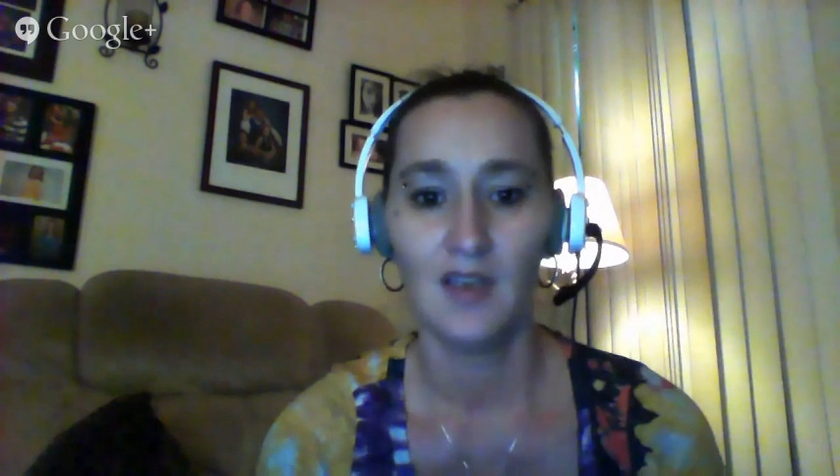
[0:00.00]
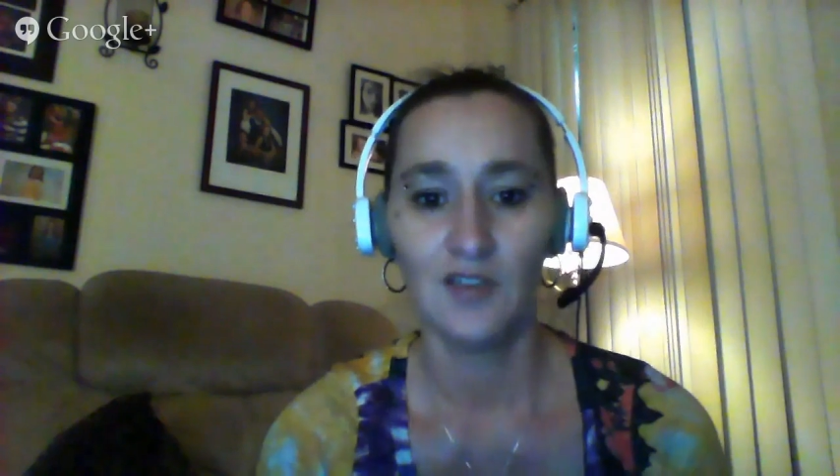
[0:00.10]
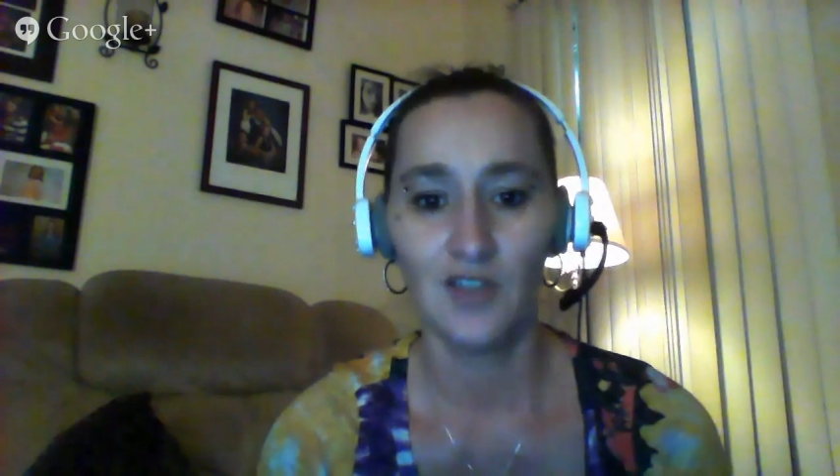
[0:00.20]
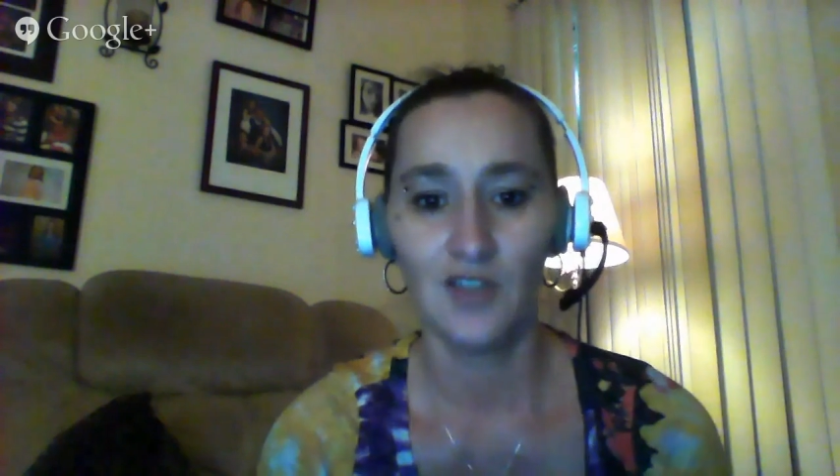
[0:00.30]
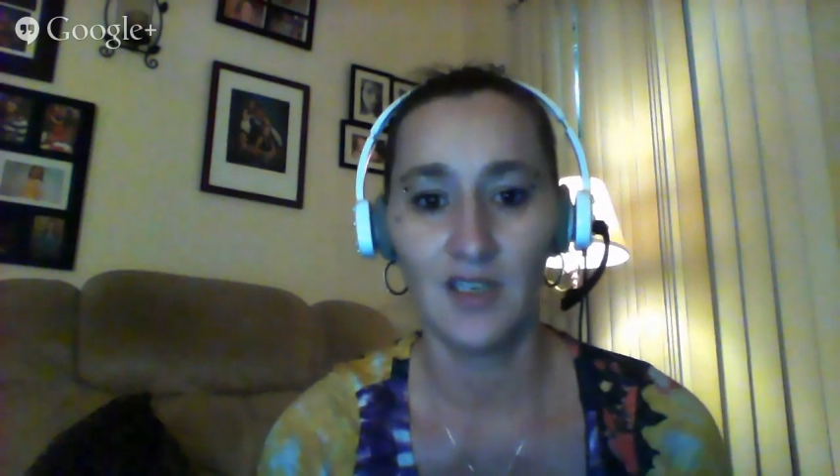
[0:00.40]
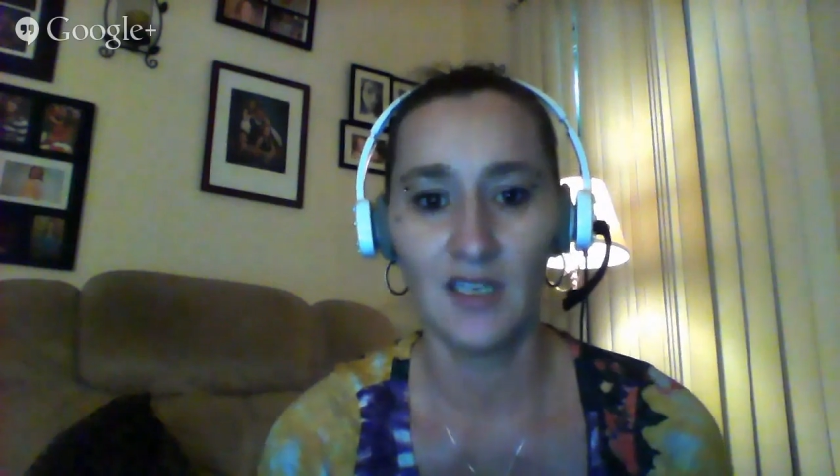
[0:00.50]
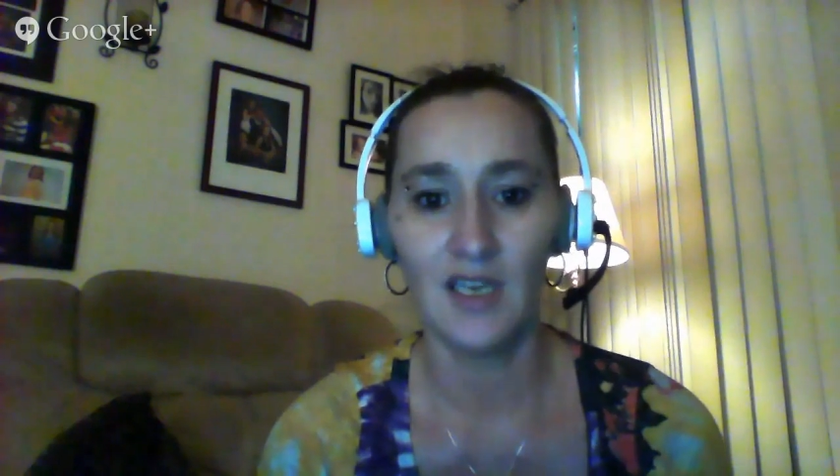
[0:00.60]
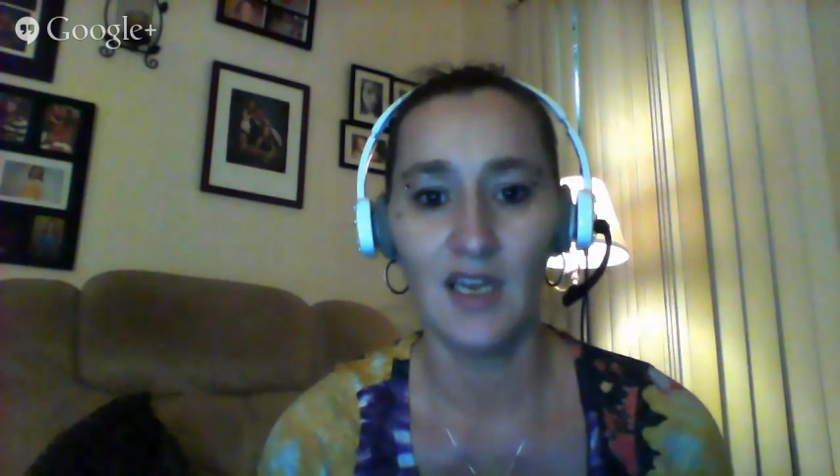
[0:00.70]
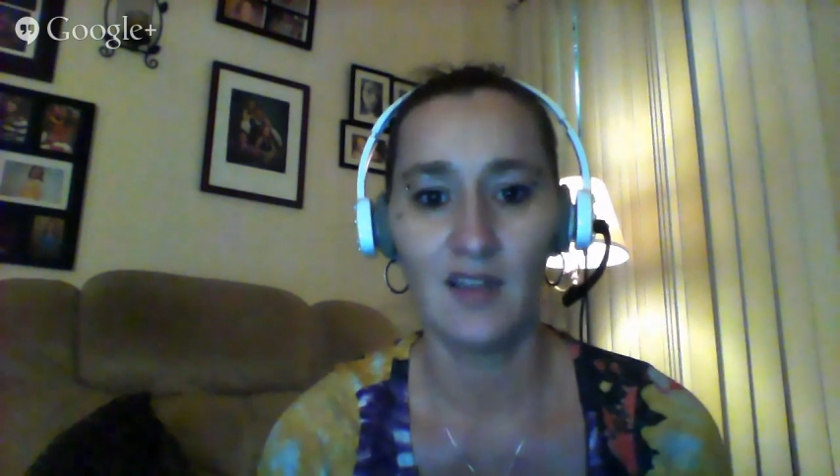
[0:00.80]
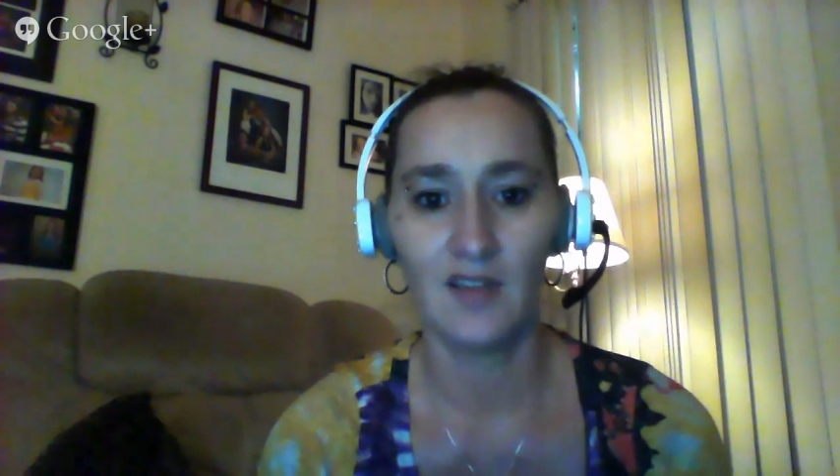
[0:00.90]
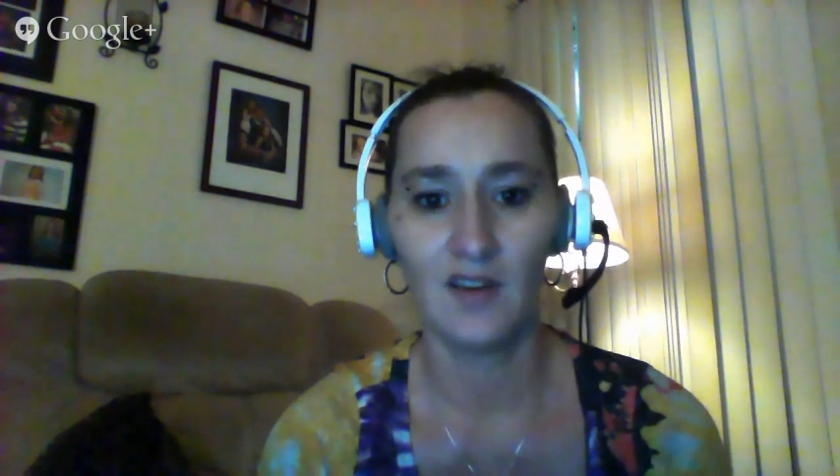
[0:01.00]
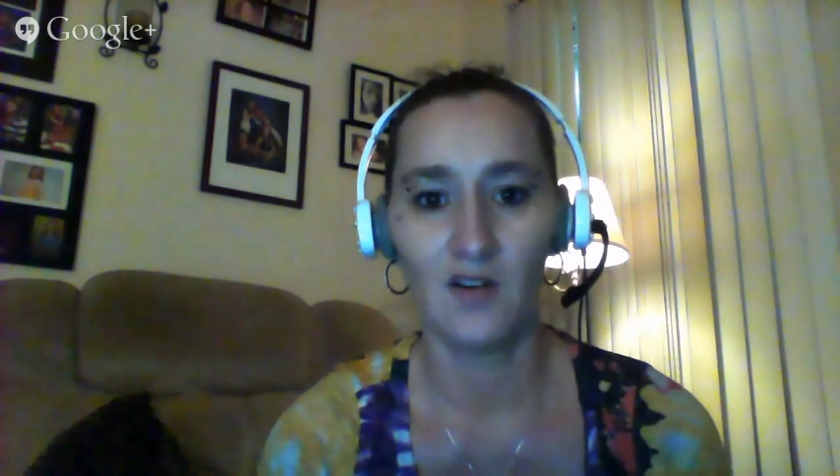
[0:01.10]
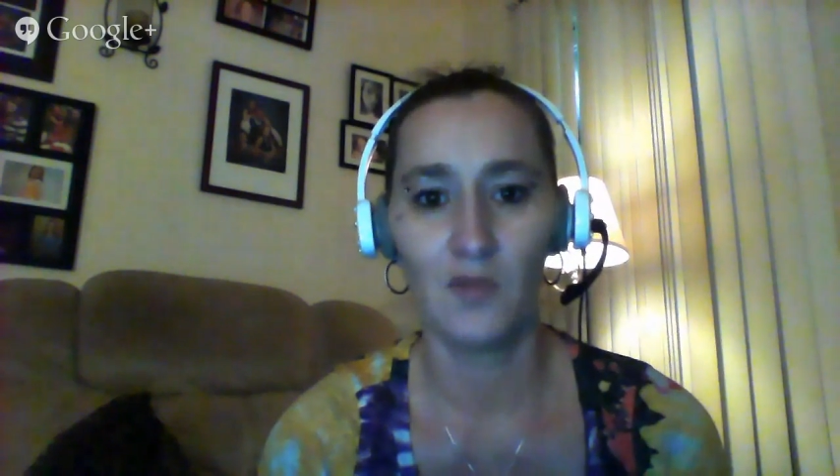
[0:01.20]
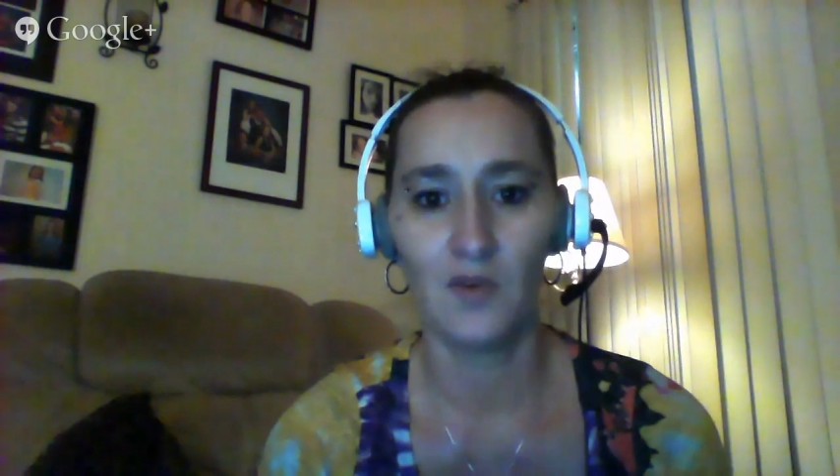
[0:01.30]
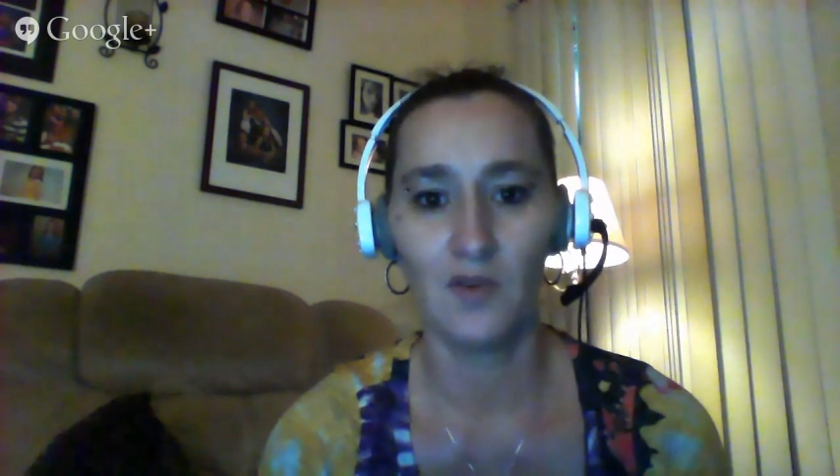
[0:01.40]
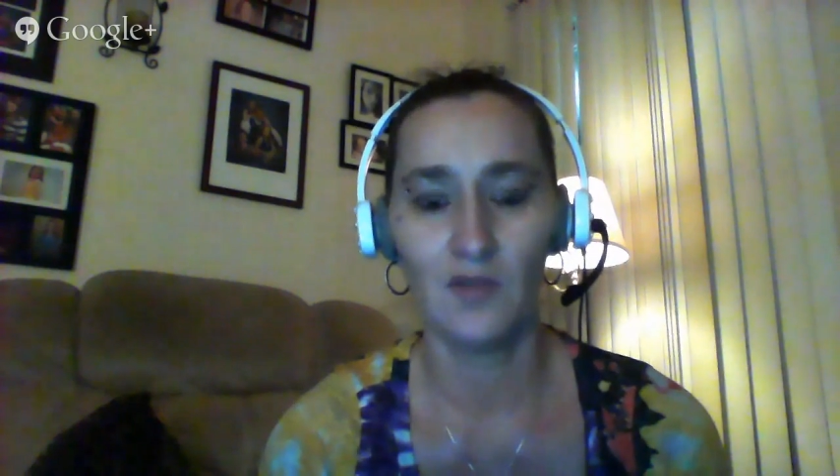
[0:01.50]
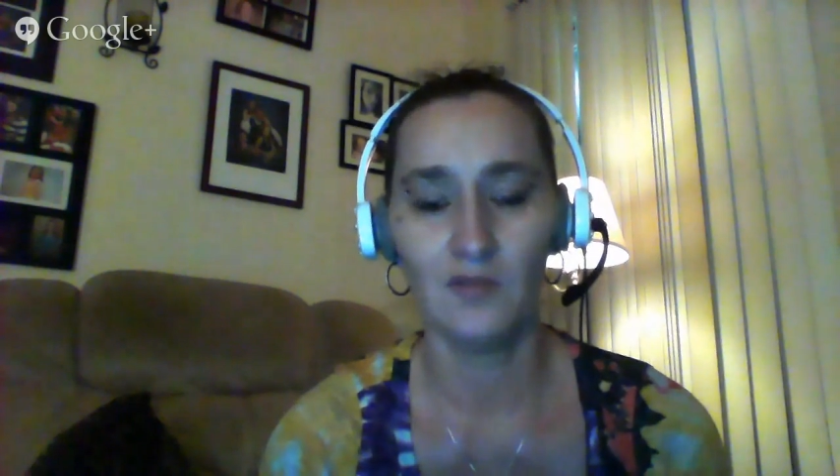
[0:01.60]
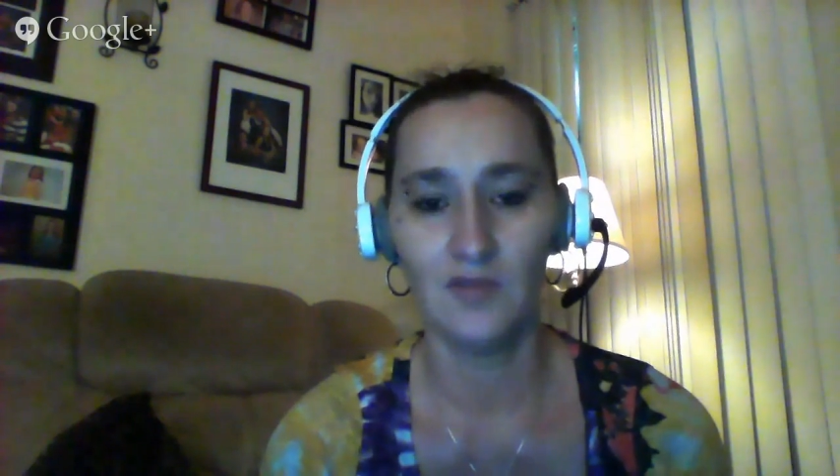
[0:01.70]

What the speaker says: trying to get out of there. Well,